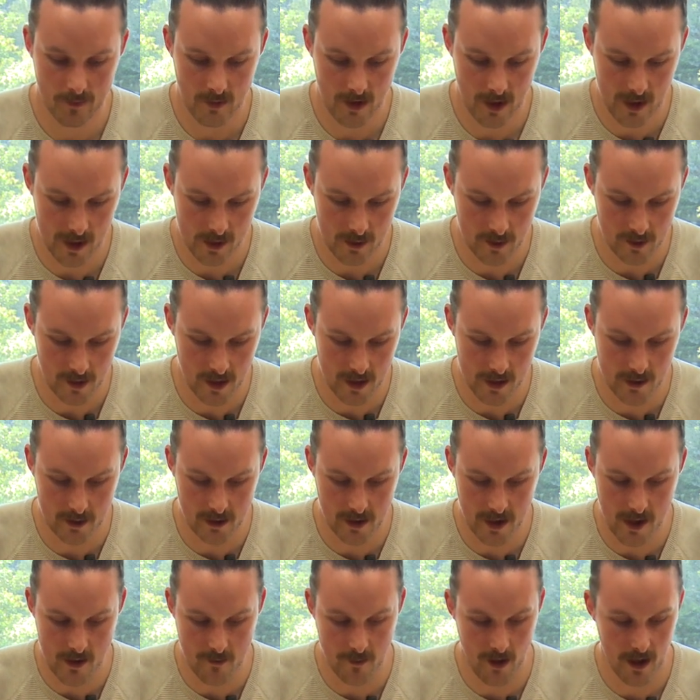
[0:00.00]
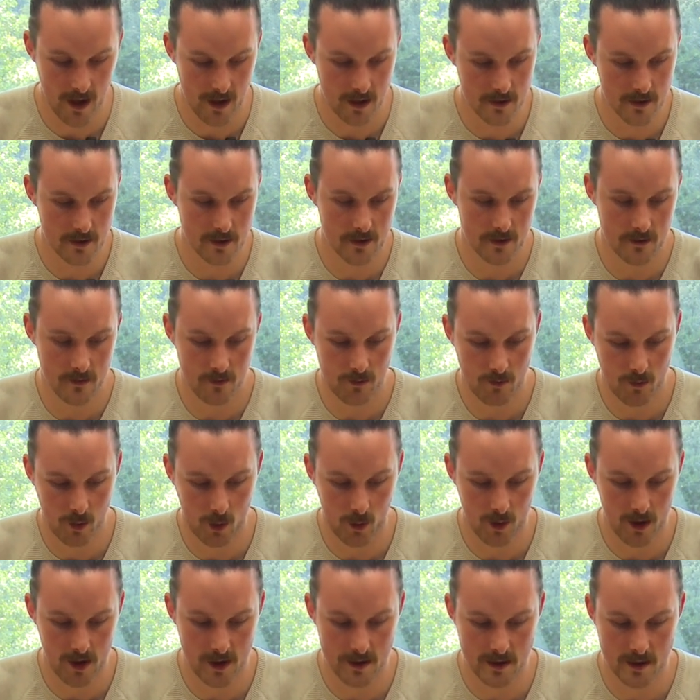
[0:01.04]
Each team has
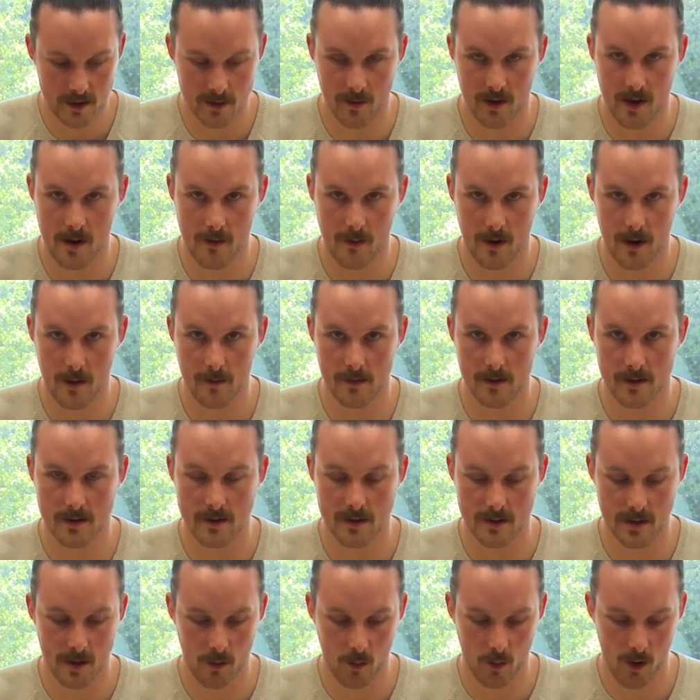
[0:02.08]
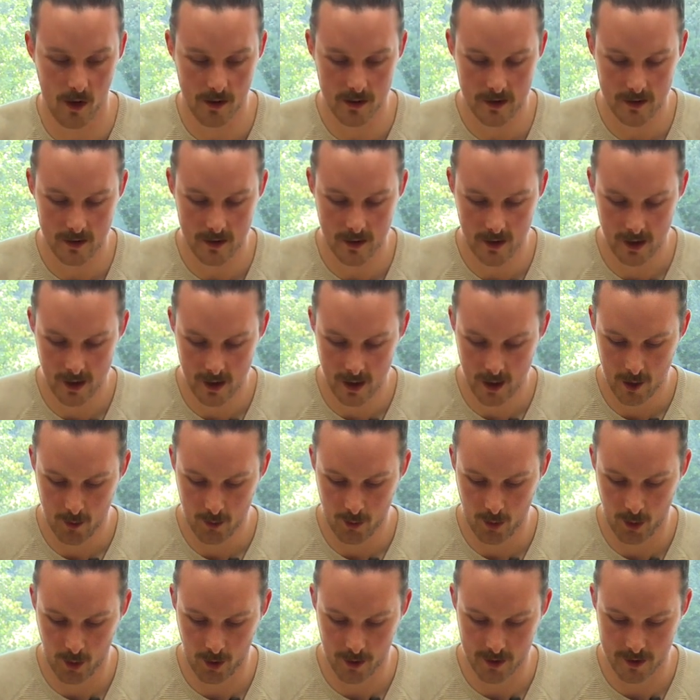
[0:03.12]
more or less as many marbles as they want,
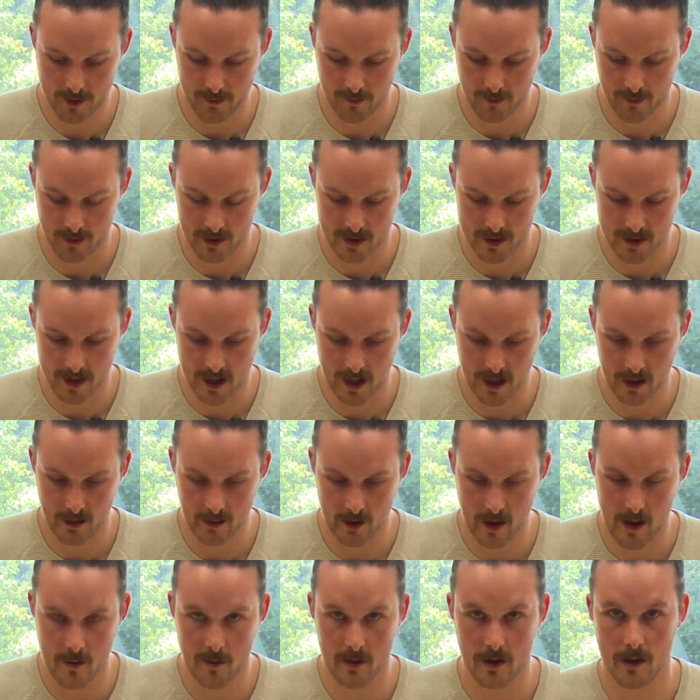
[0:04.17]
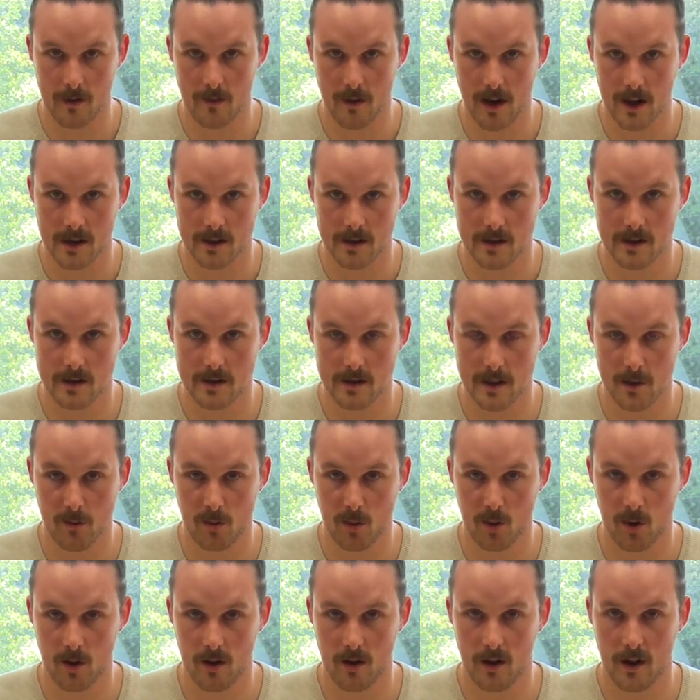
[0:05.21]
but for the sake of keeping the maths
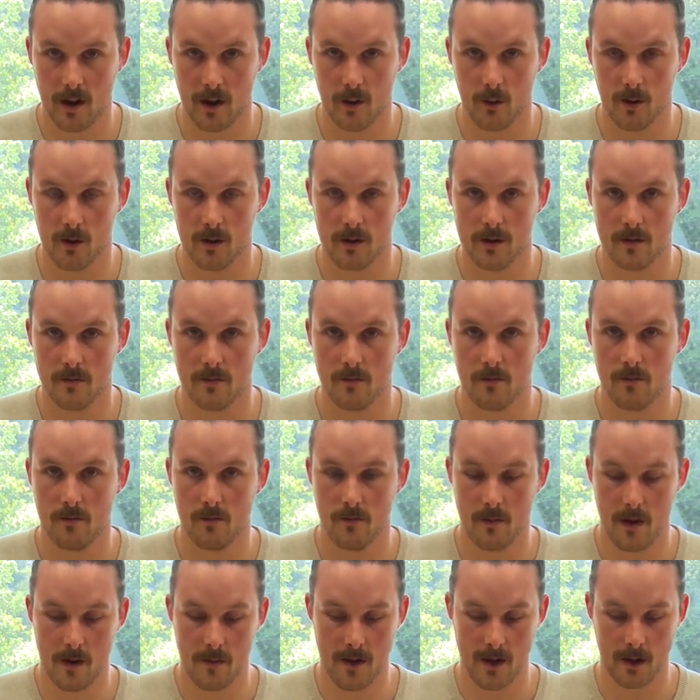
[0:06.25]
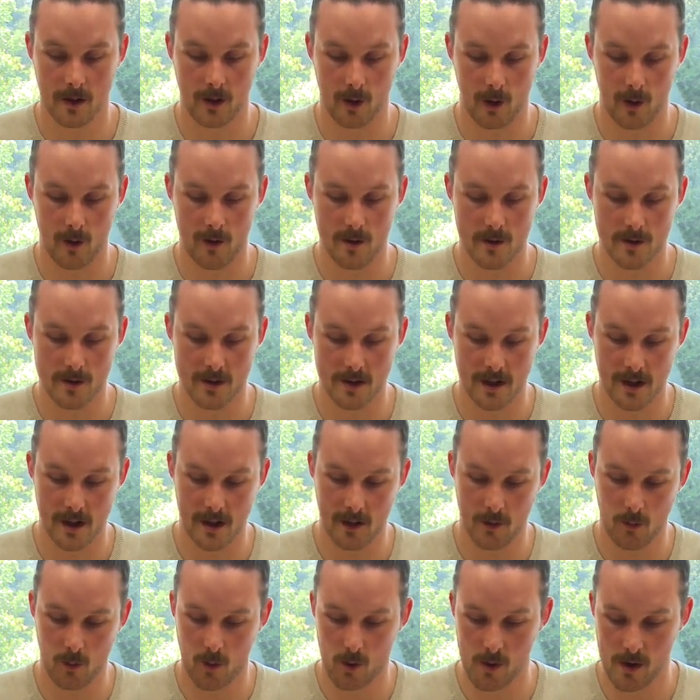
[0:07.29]
simple, I would maybe encourage,
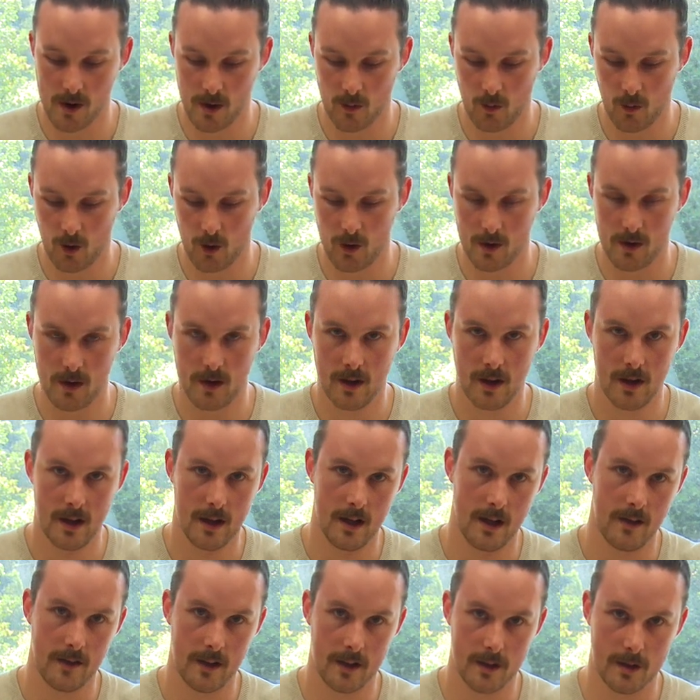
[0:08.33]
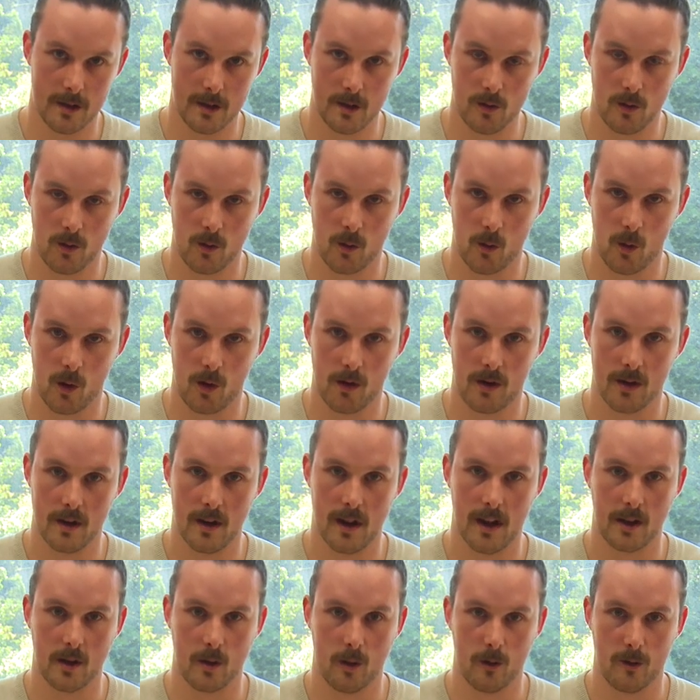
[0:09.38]
say, 1 and 1, then 2 and 1,
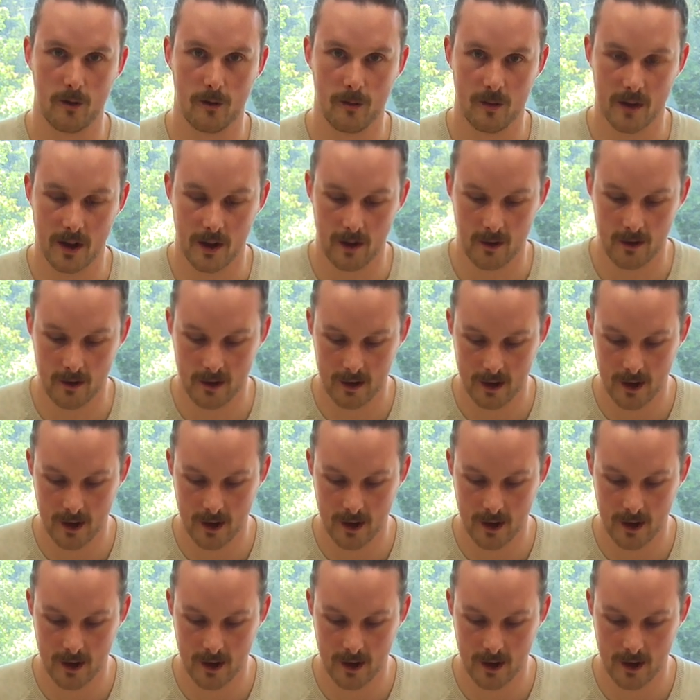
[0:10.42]
and go from there.